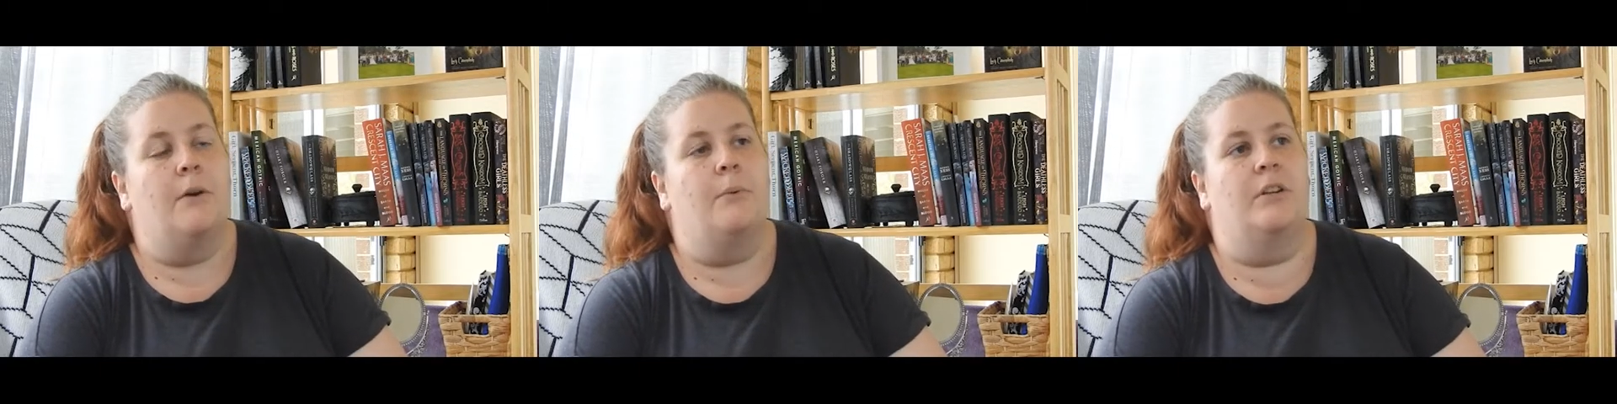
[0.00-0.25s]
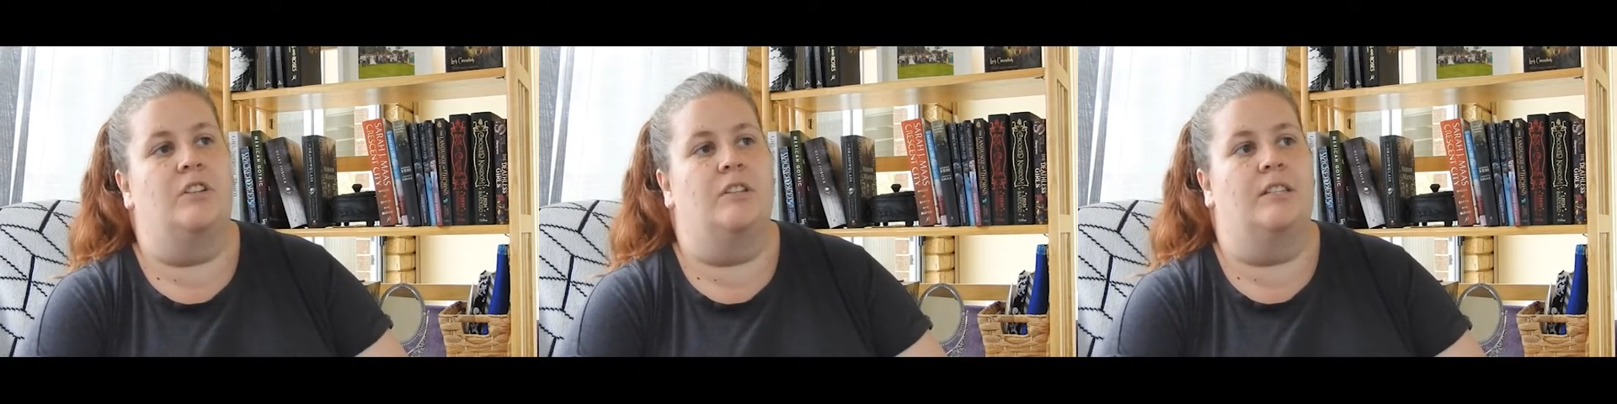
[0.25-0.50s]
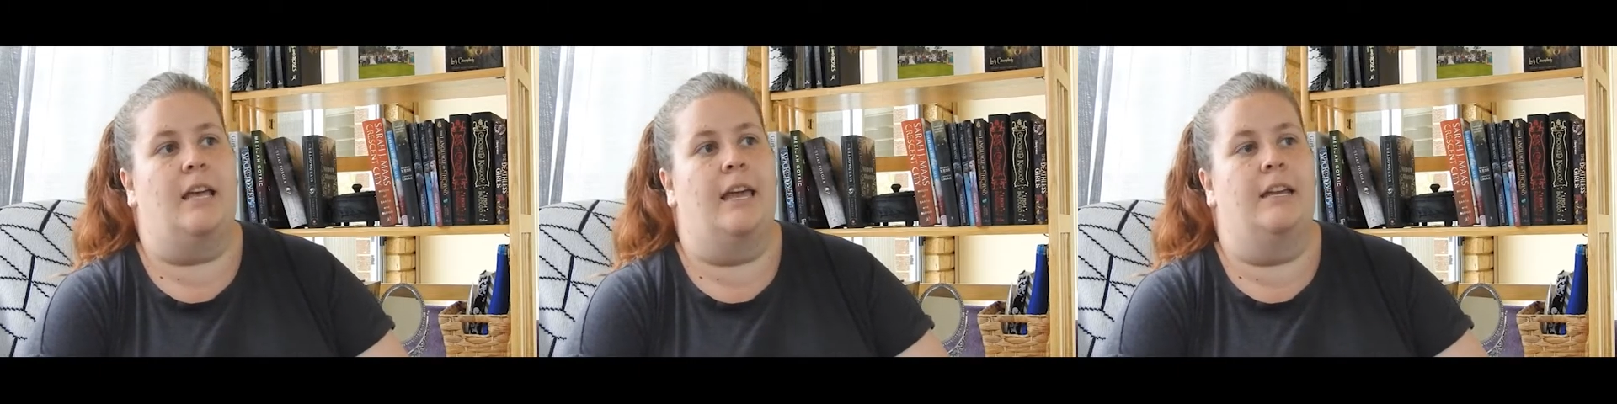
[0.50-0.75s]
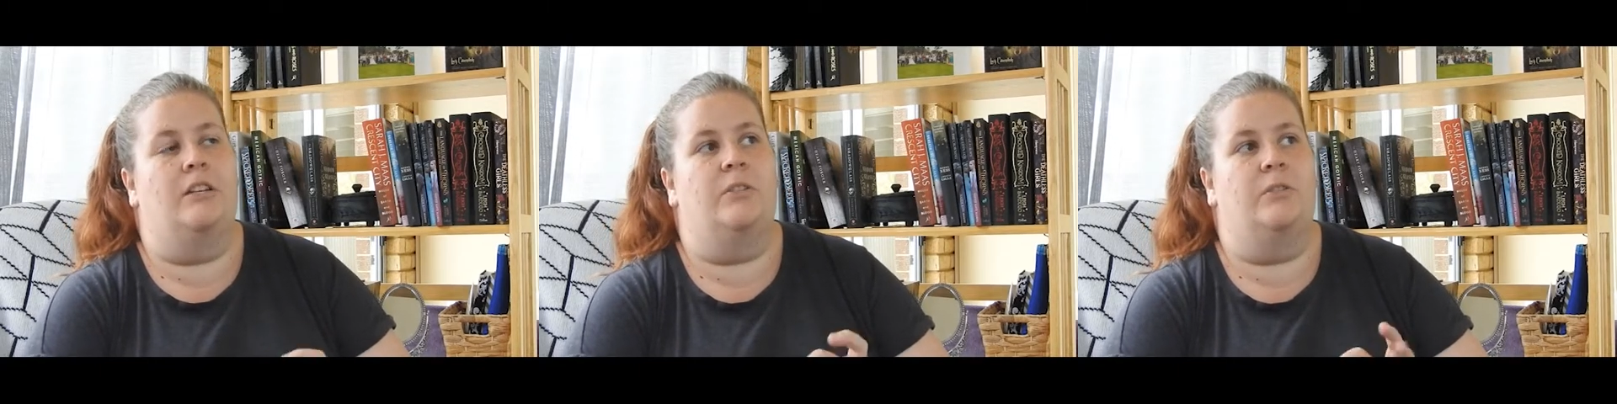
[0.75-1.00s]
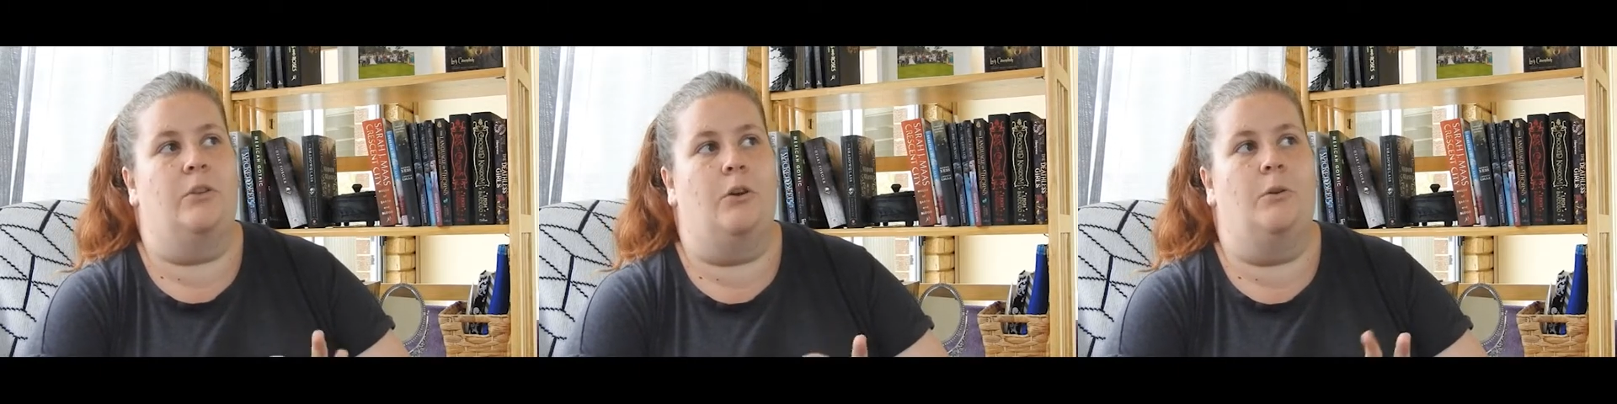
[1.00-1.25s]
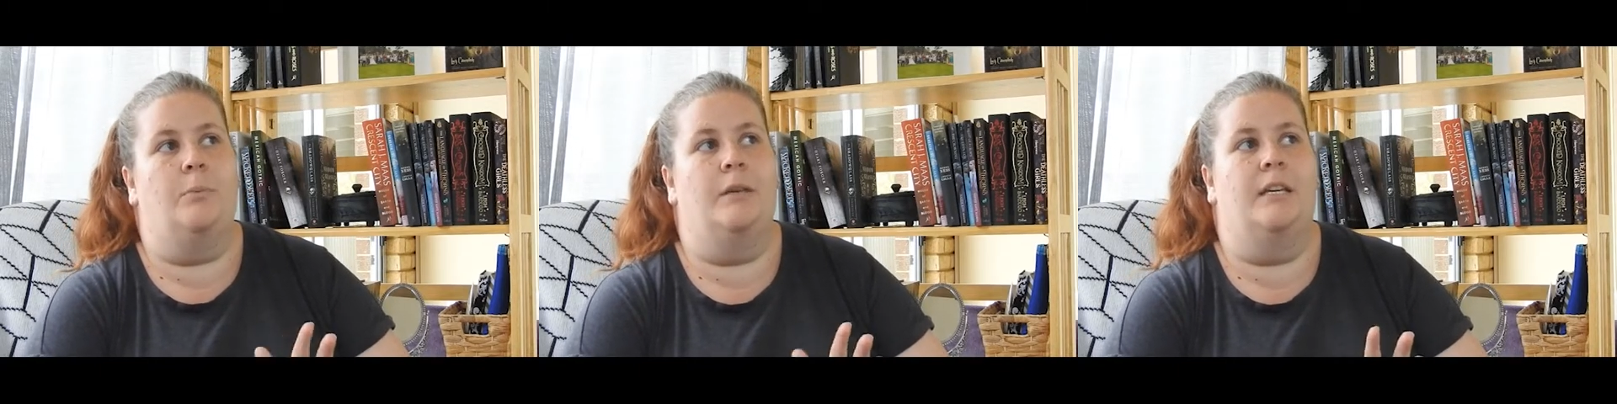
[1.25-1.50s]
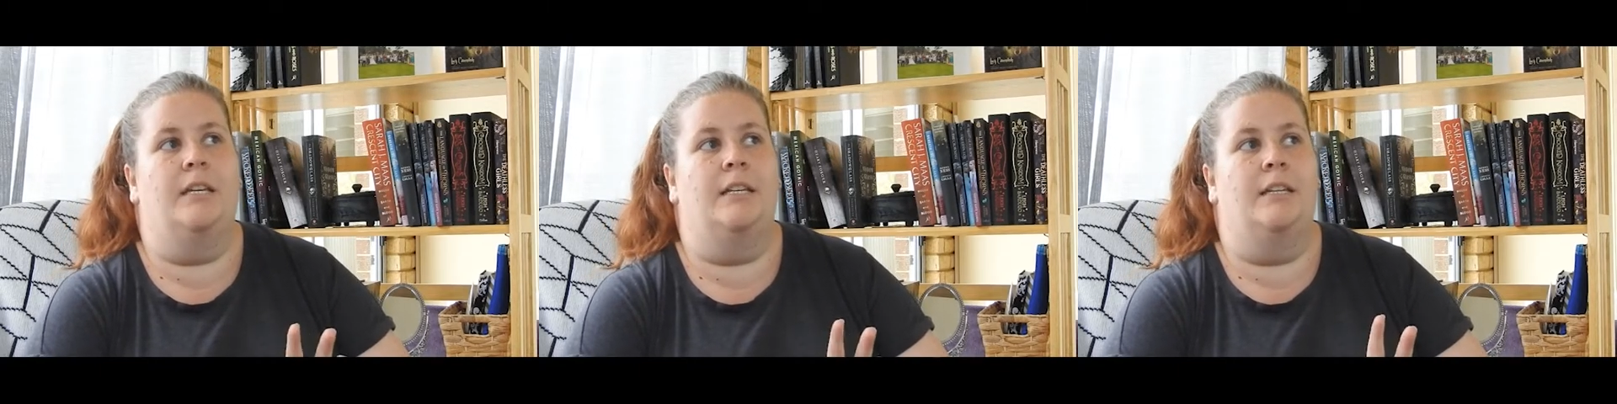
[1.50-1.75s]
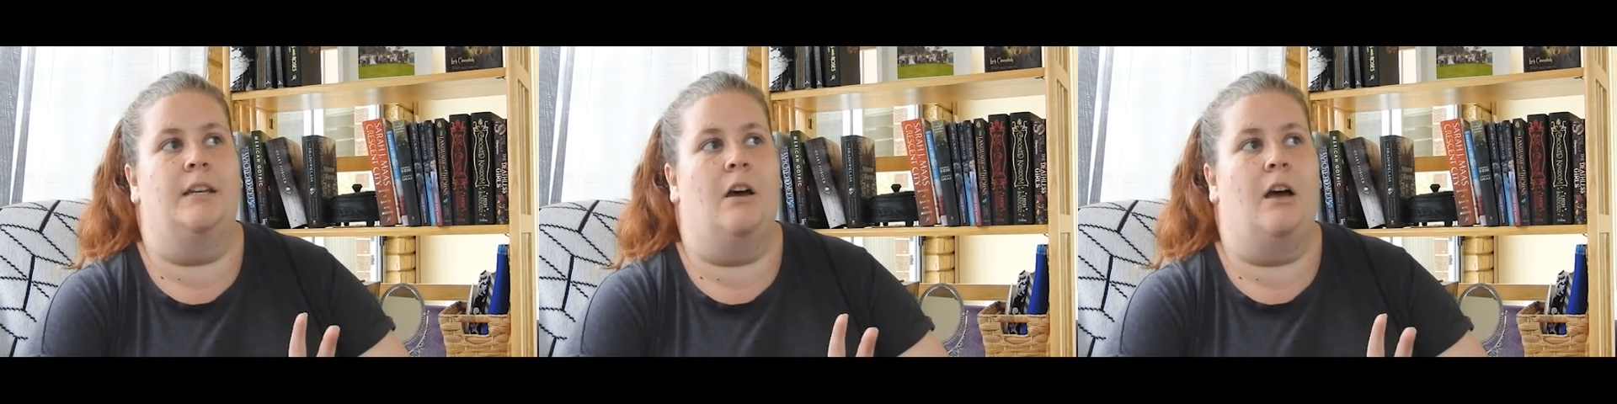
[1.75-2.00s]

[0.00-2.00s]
which is a dystopian